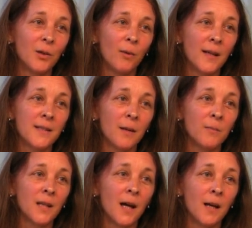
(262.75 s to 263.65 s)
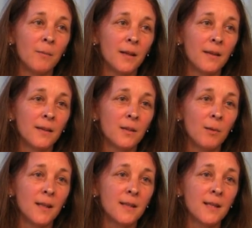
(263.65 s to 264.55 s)
quite some time at the
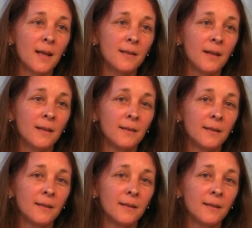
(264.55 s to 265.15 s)
Sweden Center,